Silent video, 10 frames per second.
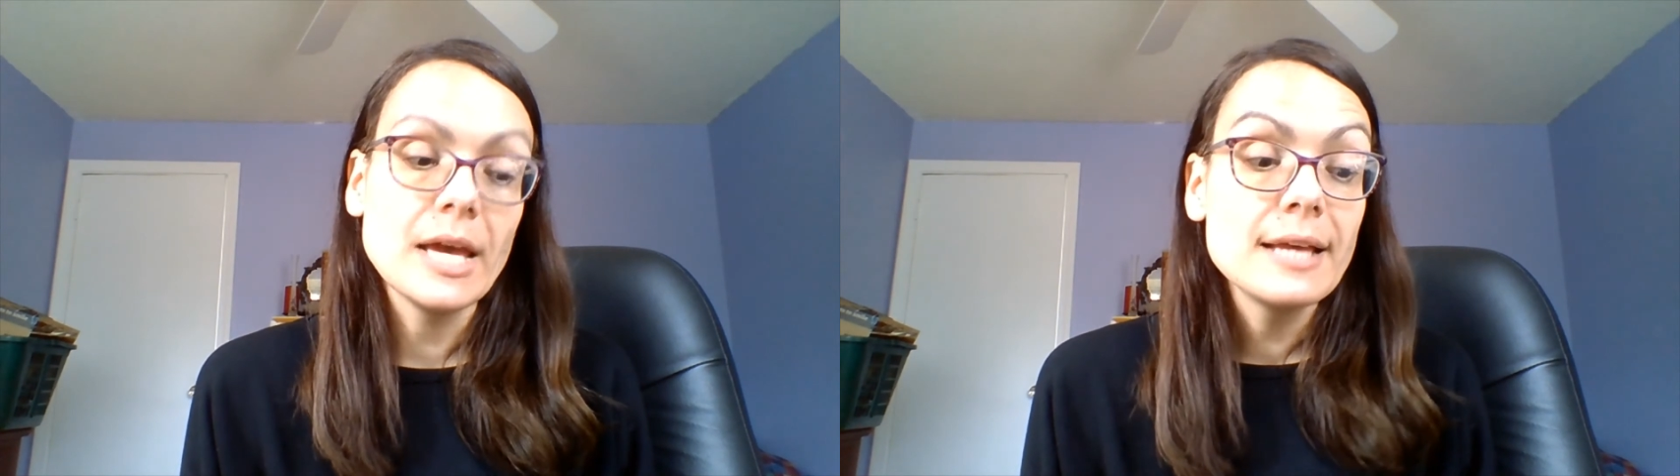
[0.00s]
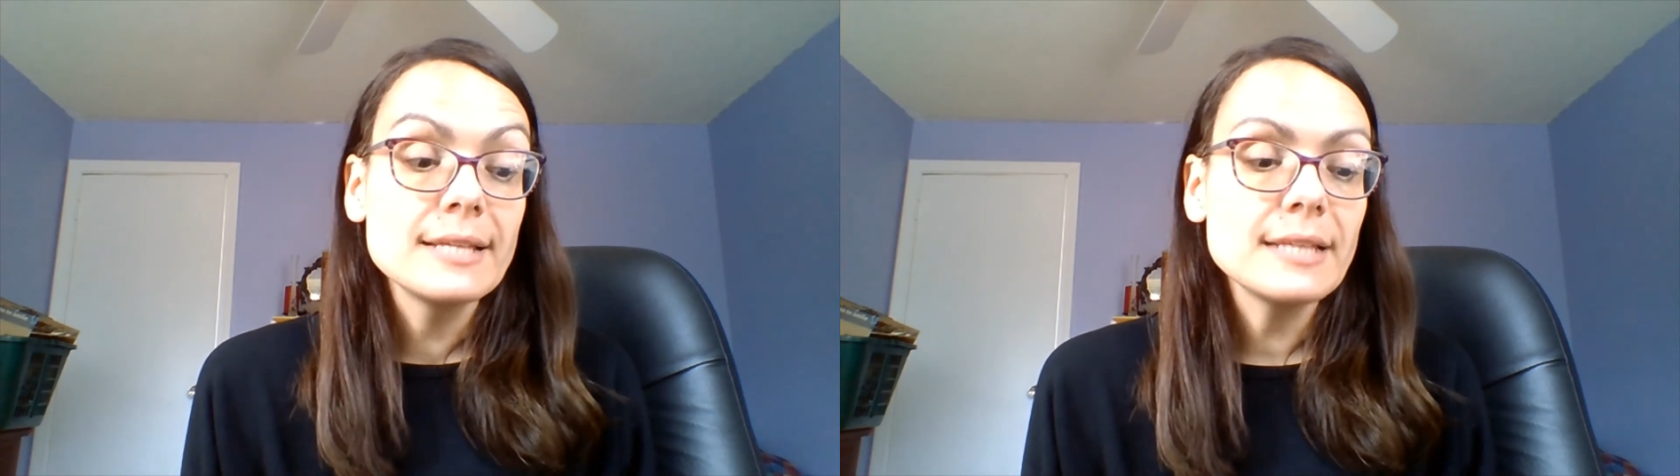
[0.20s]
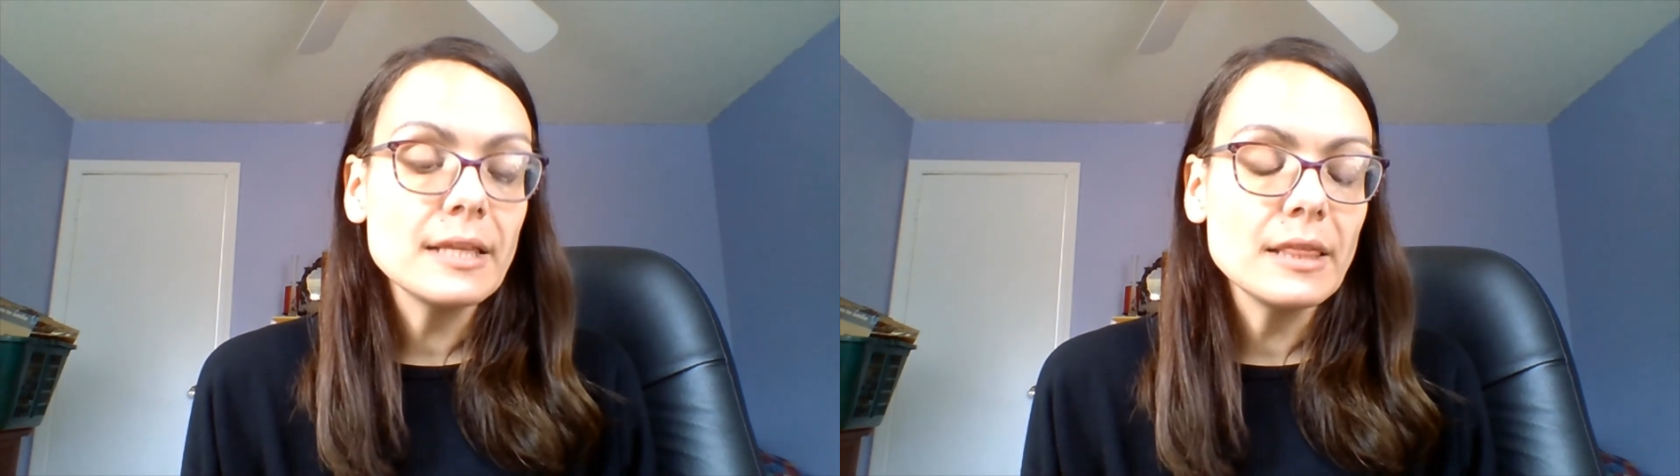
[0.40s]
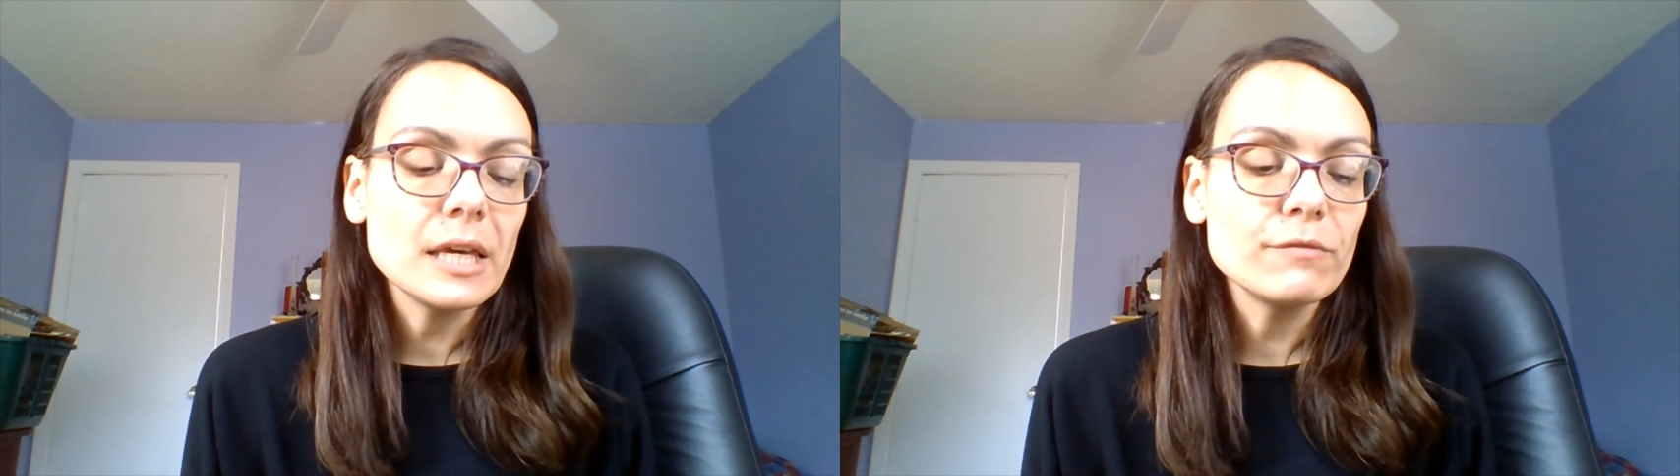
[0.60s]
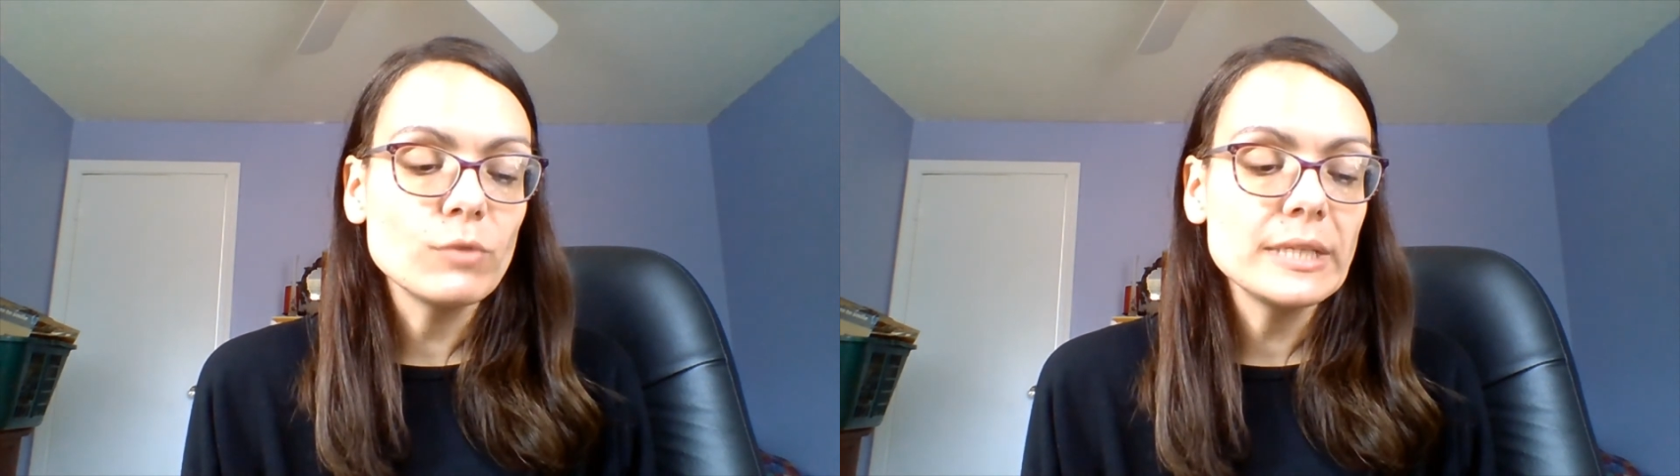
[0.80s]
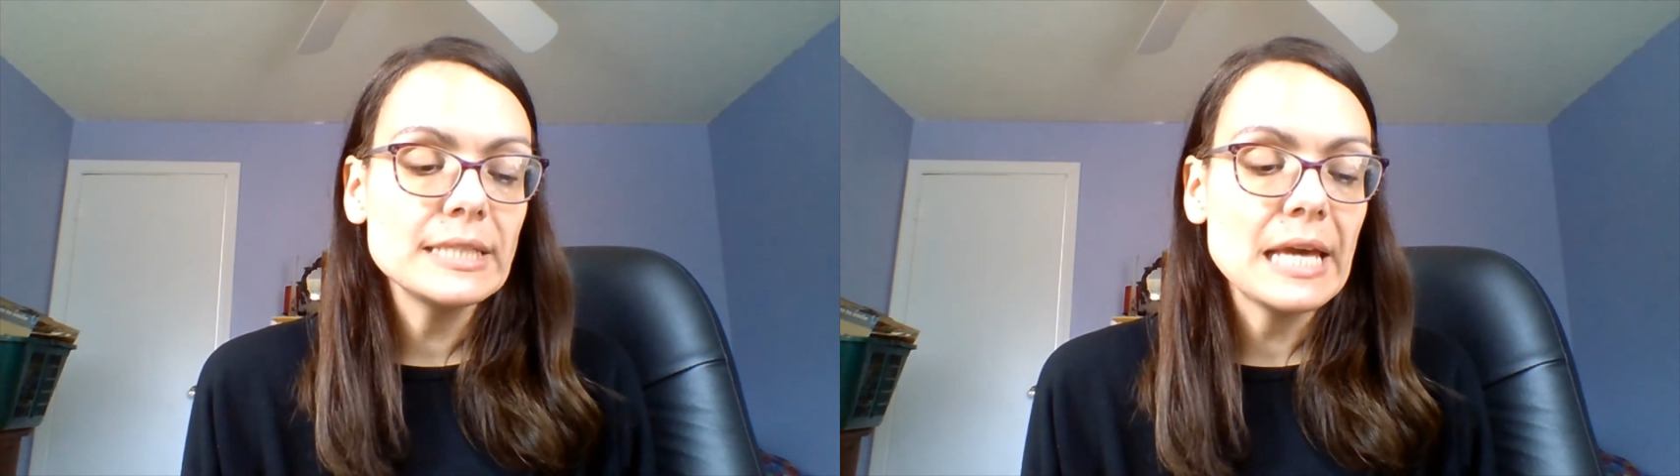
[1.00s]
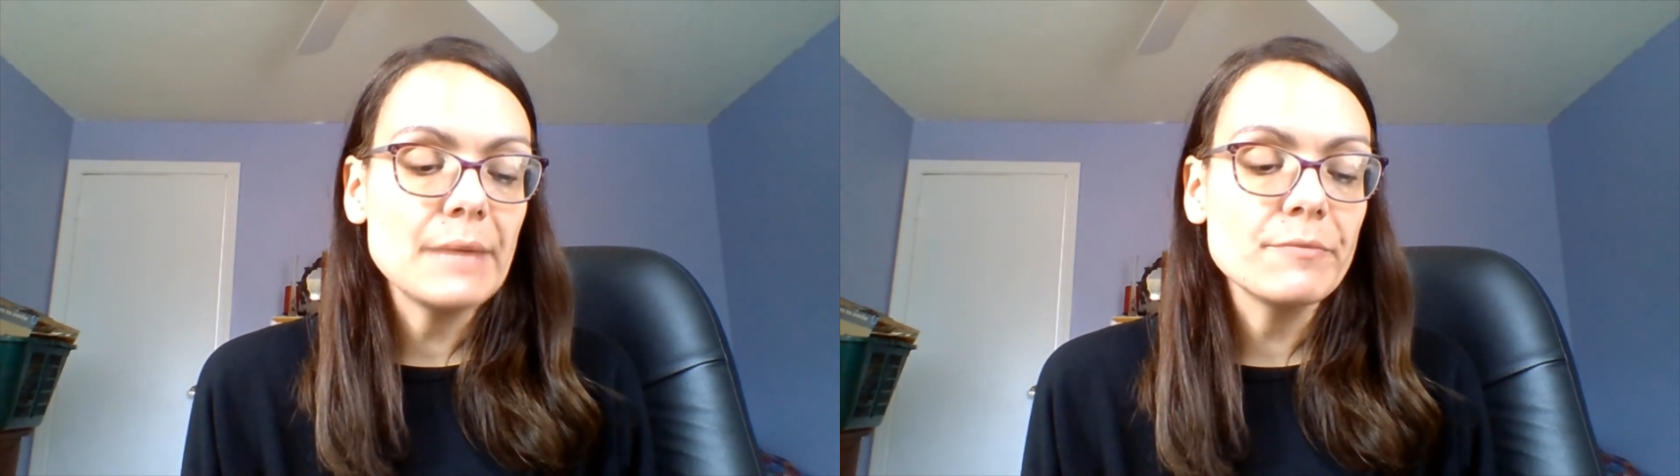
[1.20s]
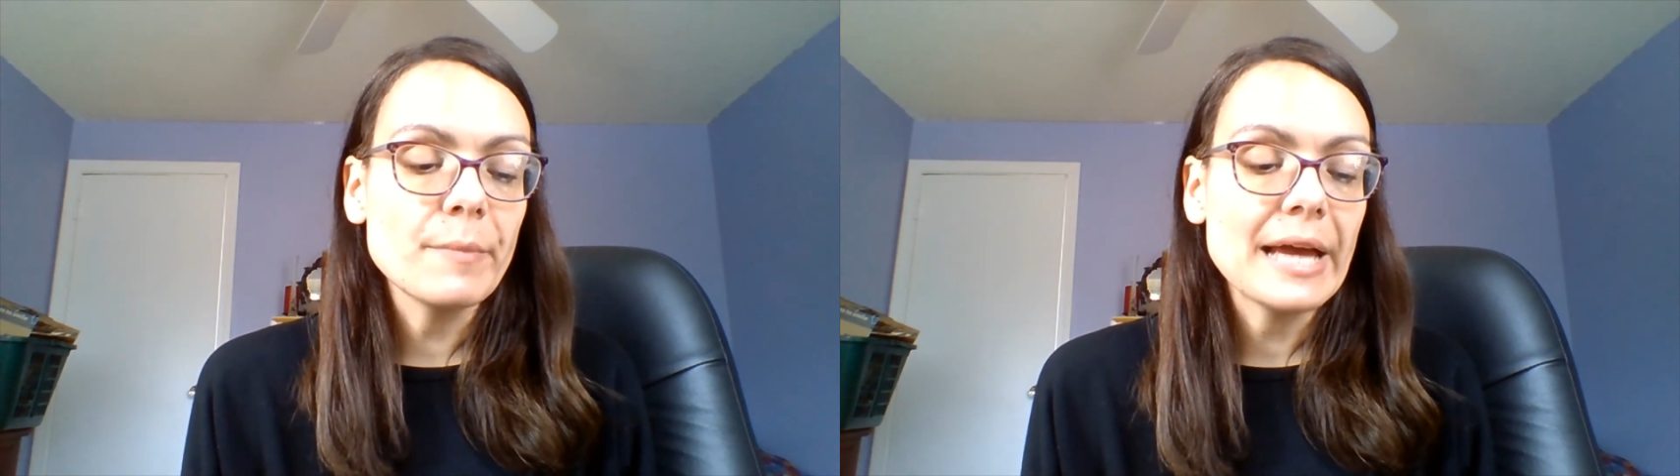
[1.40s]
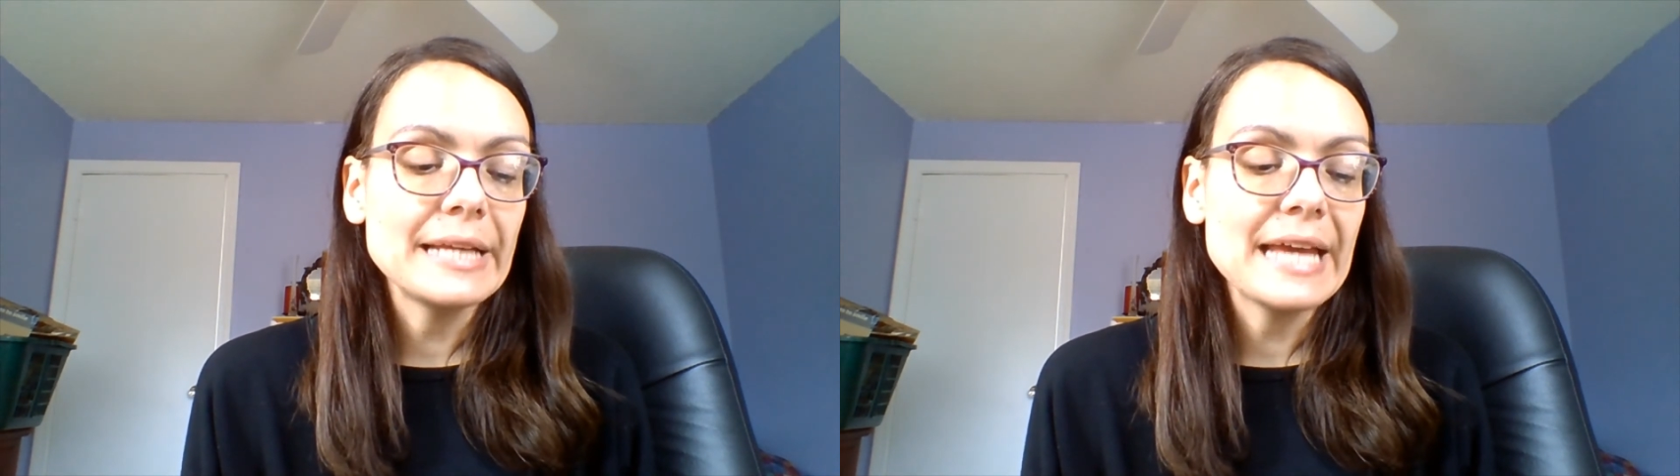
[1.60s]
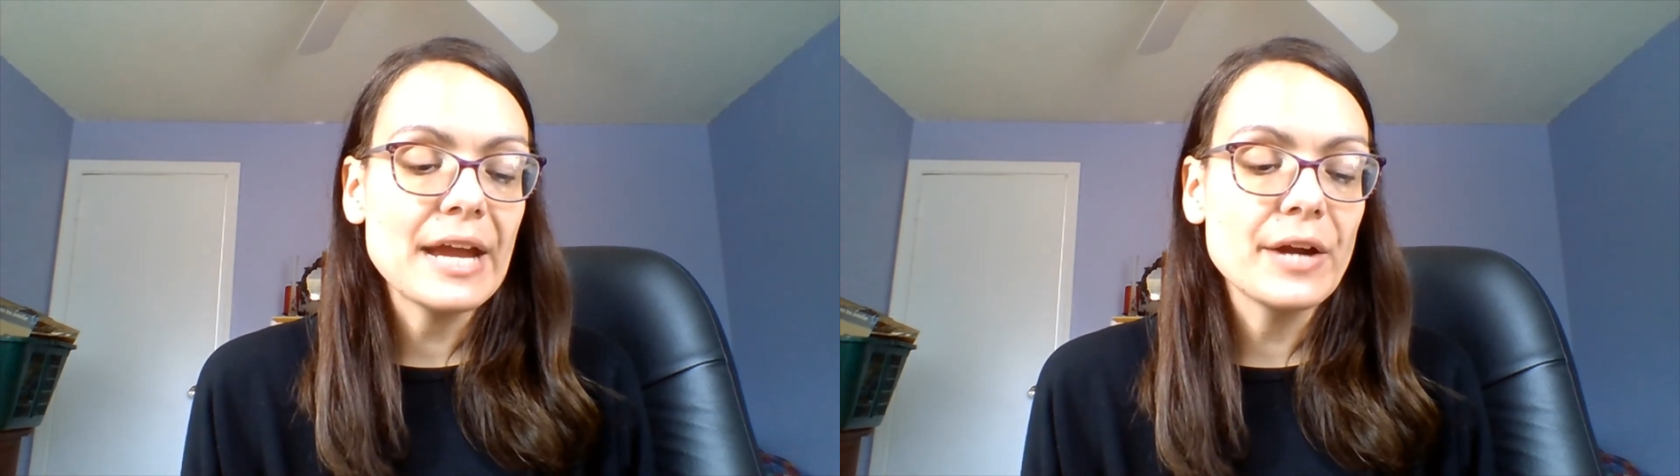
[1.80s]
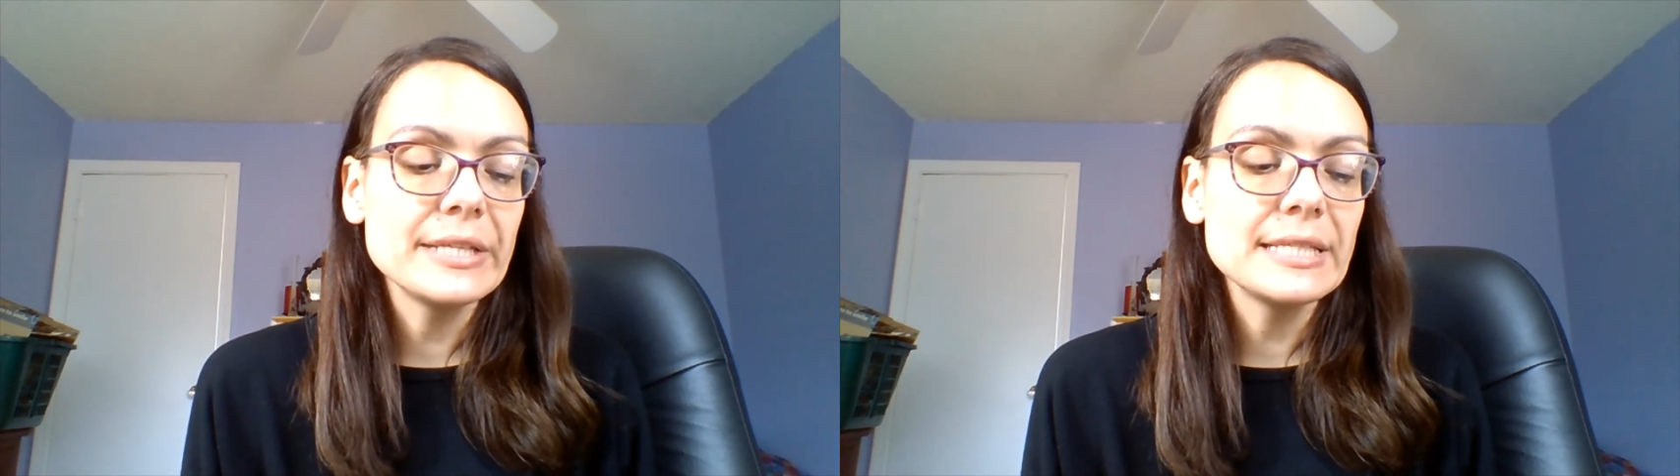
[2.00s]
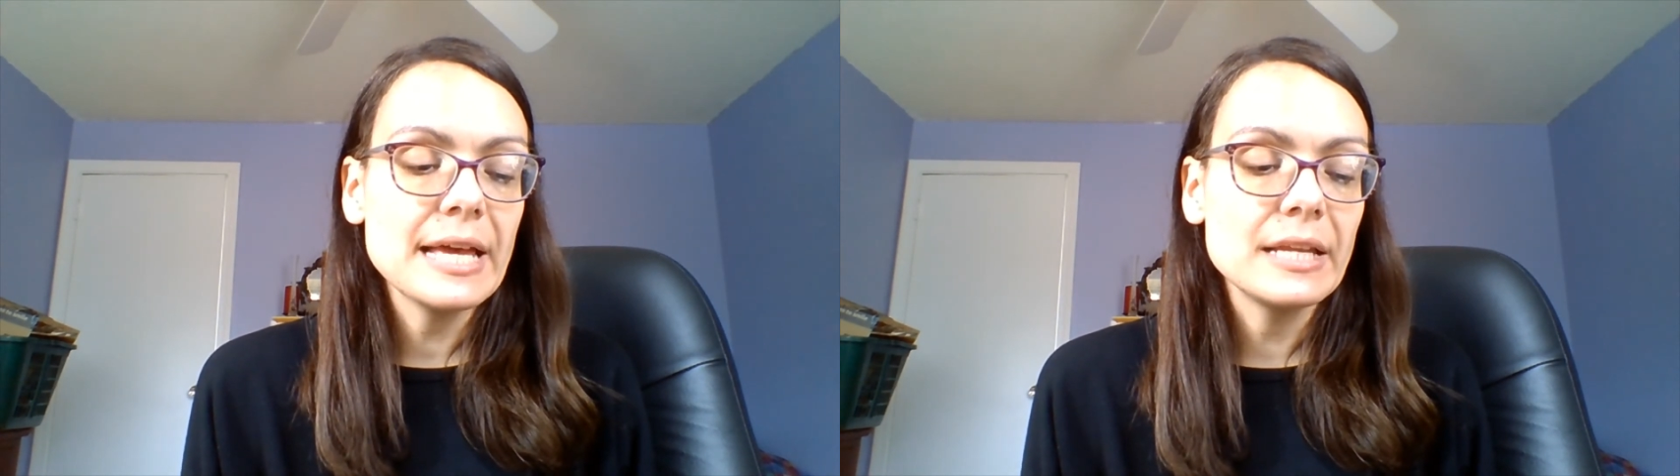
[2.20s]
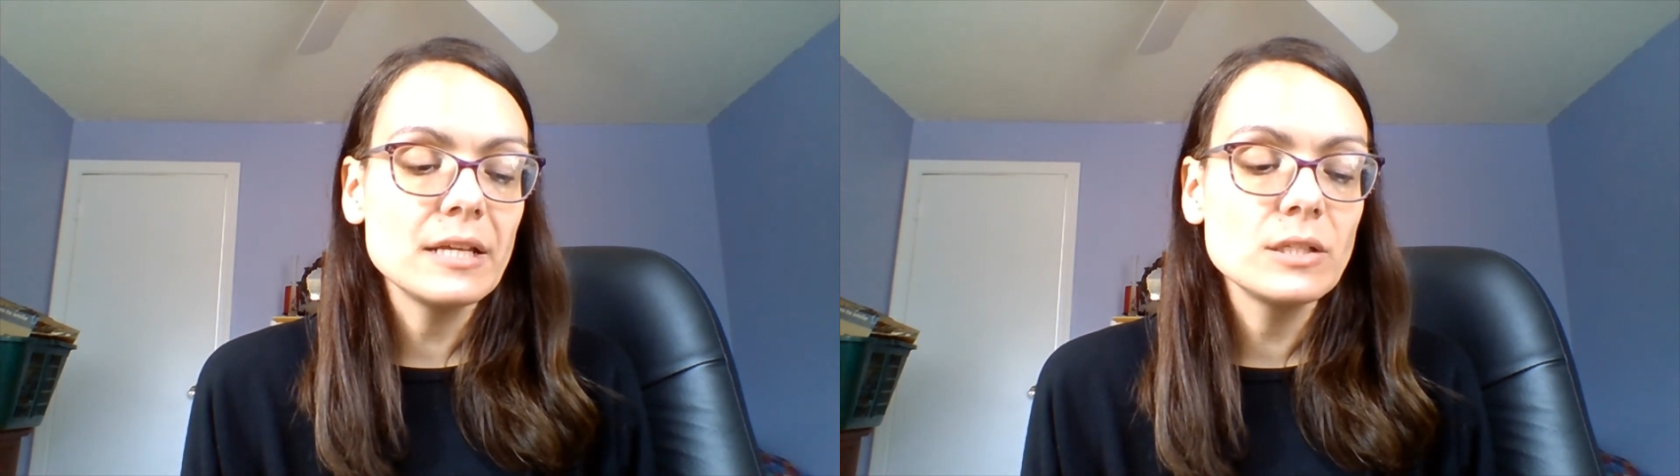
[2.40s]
Suddenly a voice came from behind Kara and Zed.